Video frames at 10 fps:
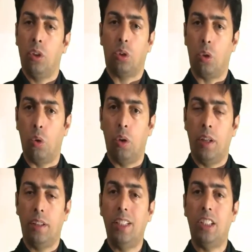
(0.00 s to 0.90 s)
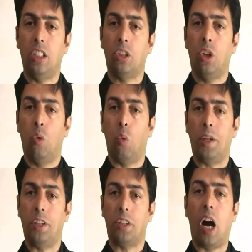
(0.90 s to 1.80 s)
So this is
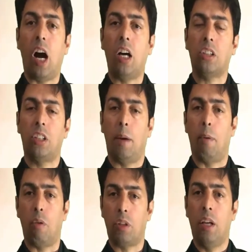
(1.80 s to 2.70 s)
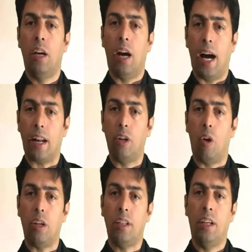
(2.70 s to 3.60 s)
what is asked about
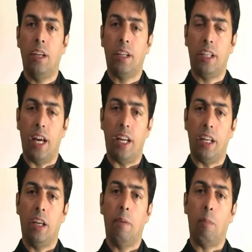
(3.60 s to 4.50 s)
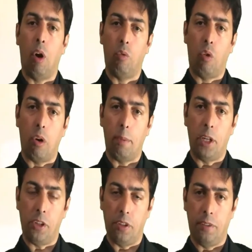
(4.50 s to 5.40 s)
Arnold Chiari
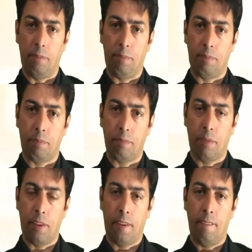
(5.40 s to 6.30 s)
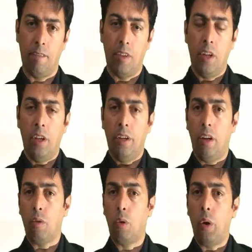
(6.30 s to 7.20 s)
malformation.
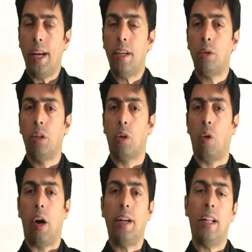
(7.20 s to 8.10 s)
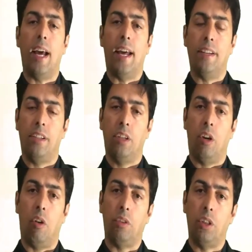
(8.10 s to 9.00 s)
Now, going to the caudal end
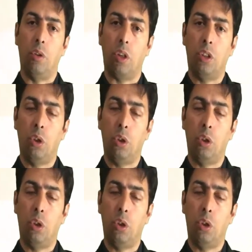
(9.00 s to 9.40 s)
of the neural